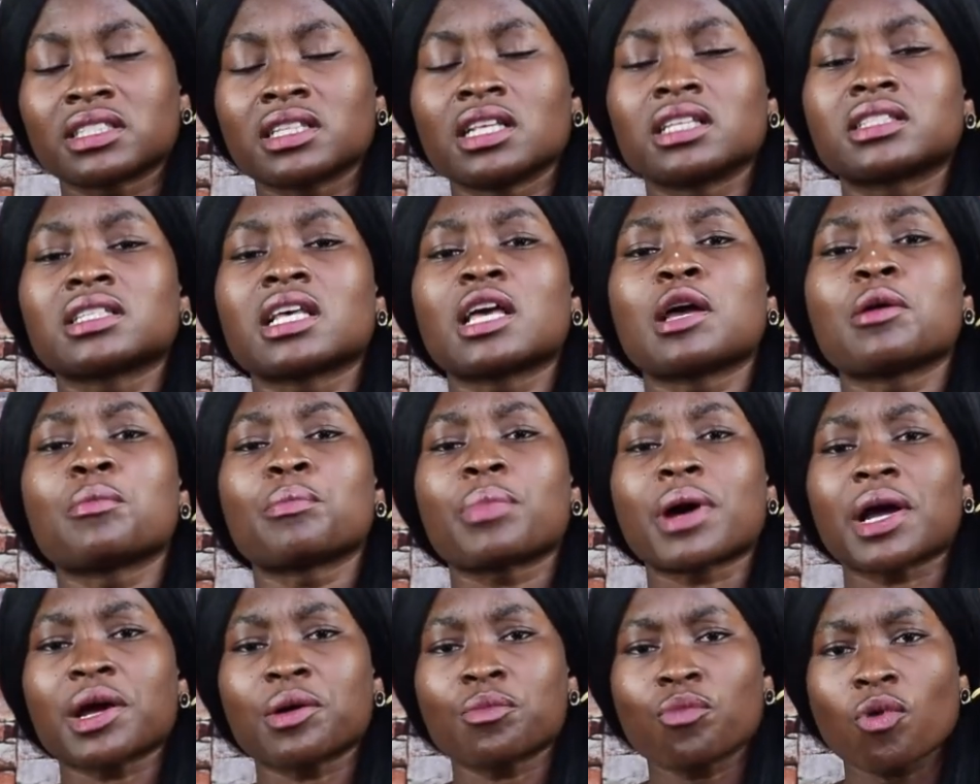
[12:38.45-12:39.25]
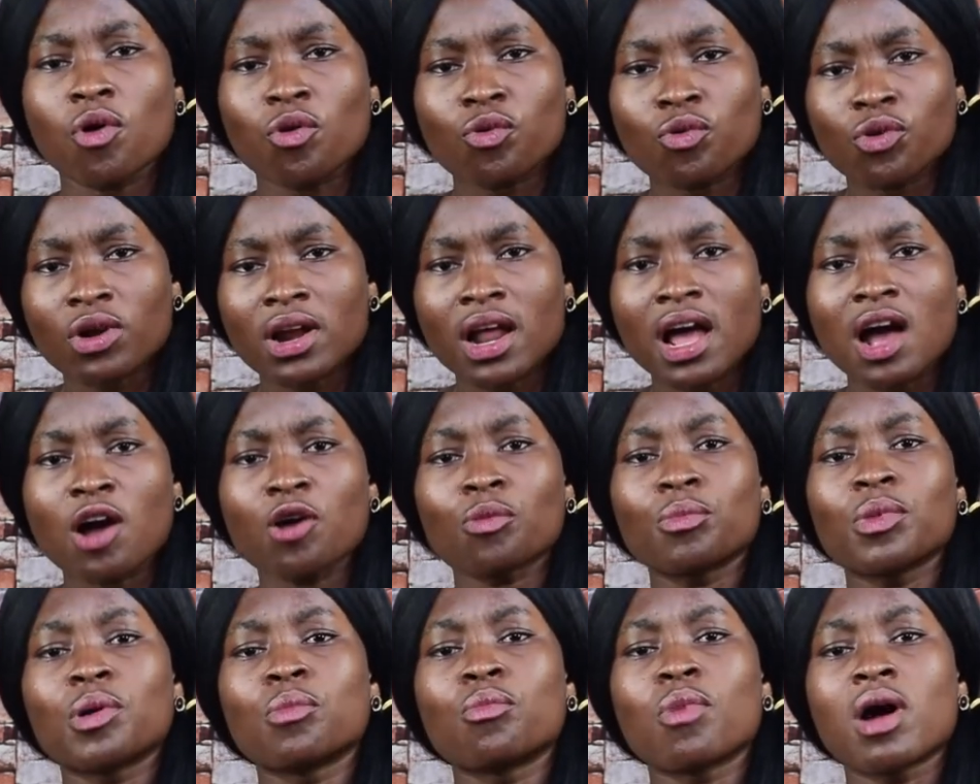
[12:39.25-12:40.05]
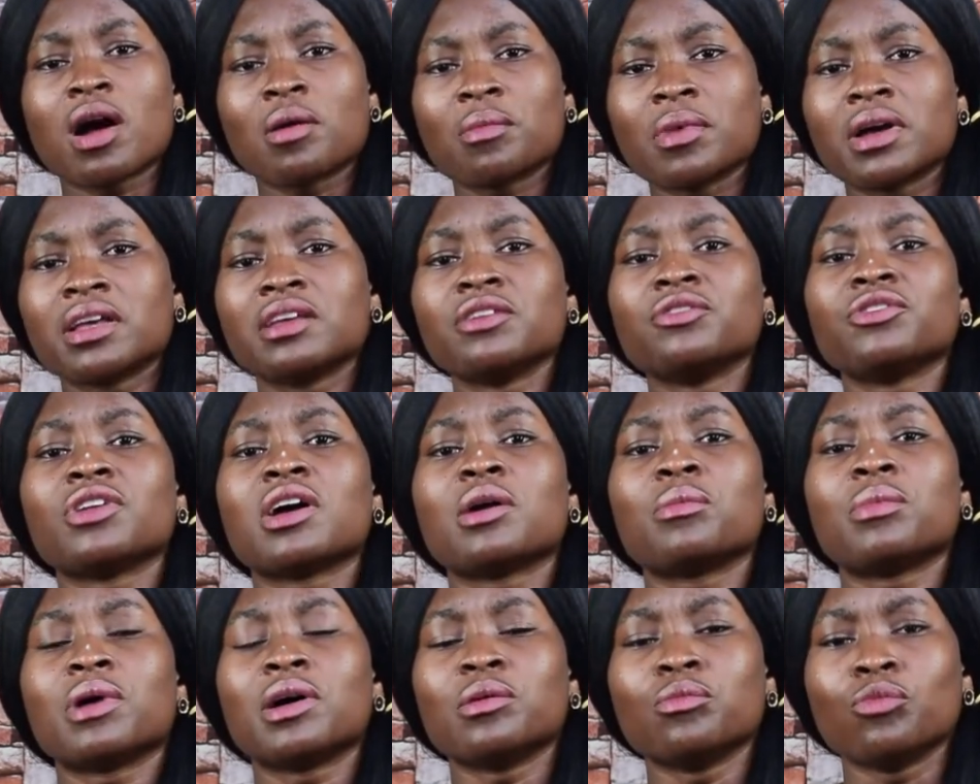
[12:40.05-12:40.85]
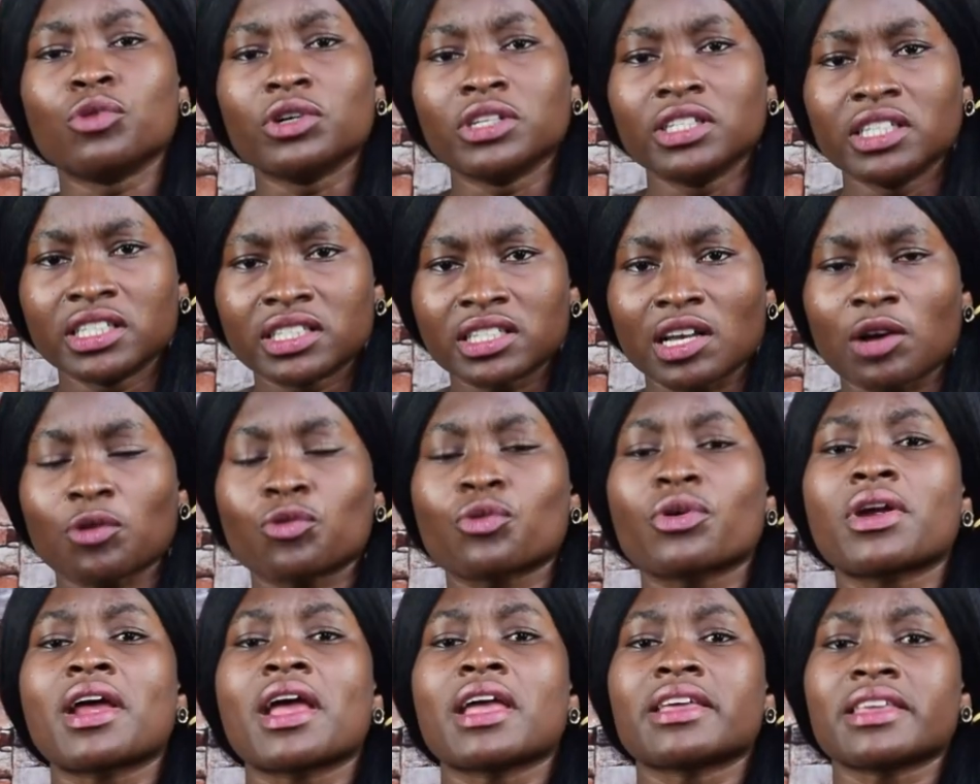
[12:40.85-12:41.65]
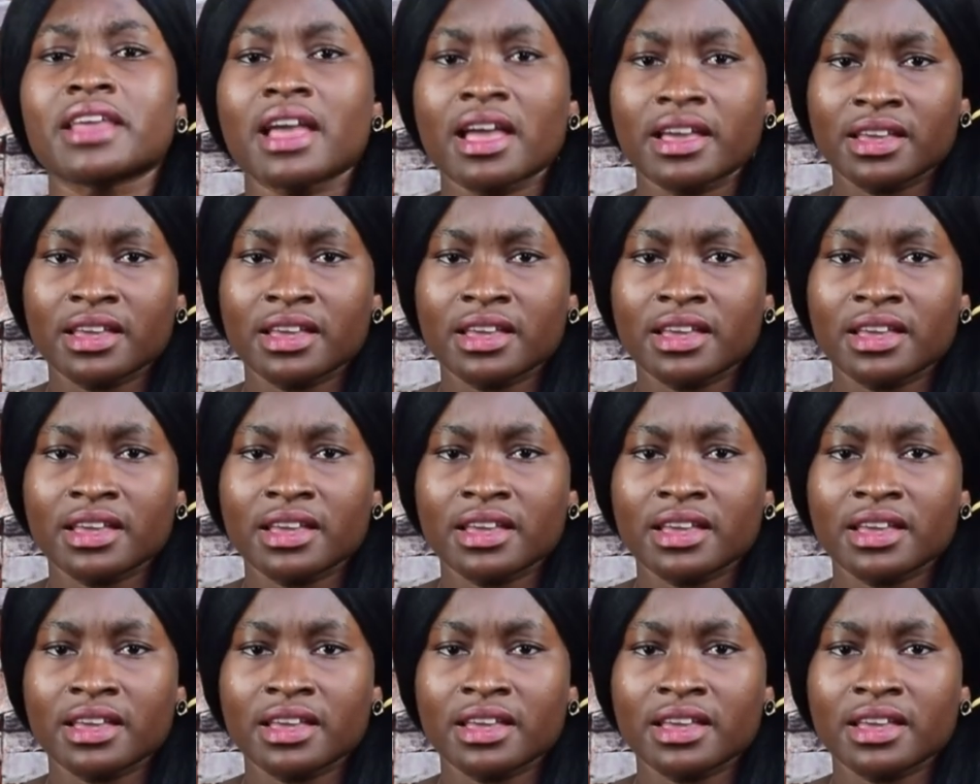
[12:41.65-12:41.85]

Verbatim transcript: and say empire bokura or bebama in your bamboo ye shall cray.